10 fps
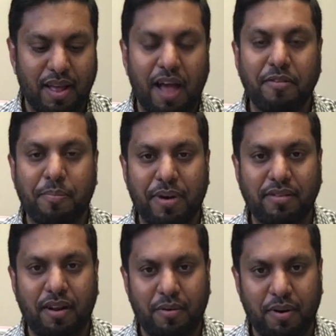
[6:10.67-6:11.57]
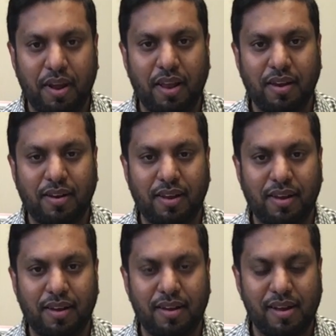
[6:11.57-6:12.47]
Our present reality
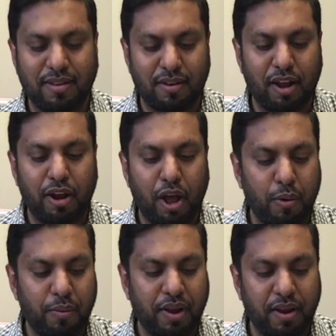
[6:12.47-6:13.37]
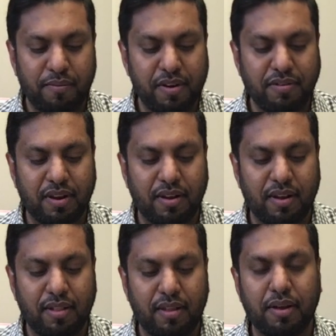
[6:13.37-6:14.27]
is not how we envision
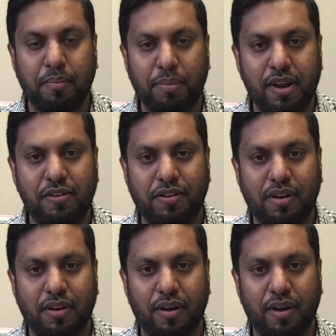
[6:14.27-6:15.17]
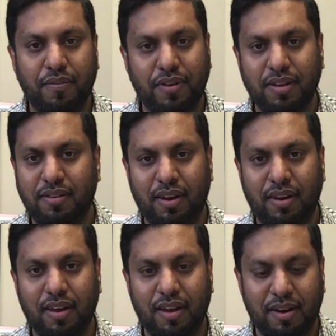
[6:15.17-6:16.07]
the completion of your
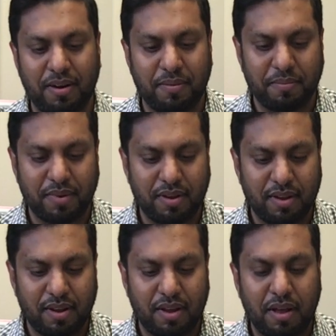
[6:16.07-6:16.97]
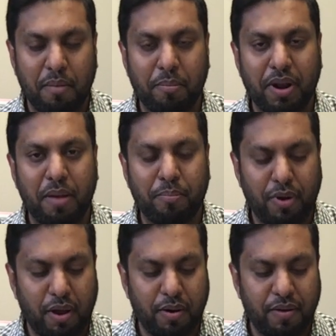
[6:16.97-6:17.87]
senior year, but I'm
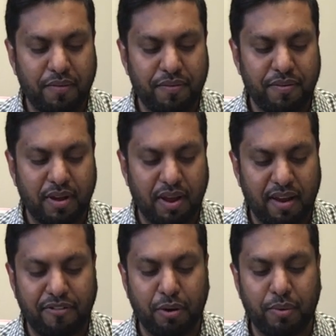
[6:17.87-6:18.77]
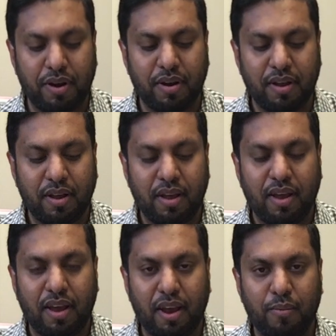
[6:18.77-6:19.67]
proud of everyone
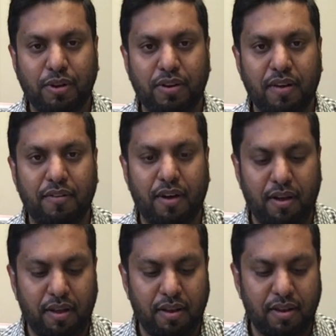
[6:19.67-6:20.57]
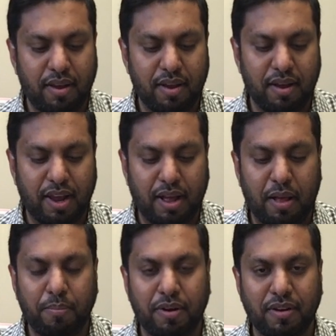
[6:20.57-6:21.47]
and what you have all
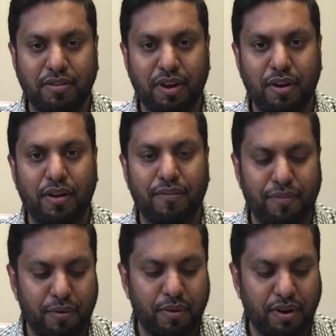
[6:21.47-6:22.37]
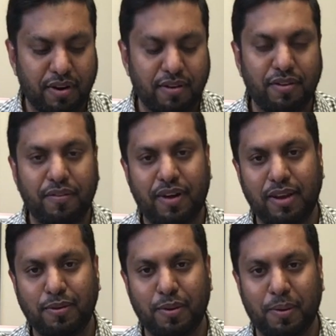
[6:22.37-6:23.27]
accomplished in your 4 years of
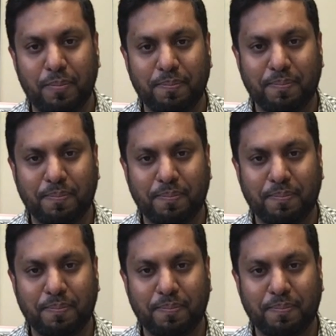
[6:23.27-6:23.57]
high school,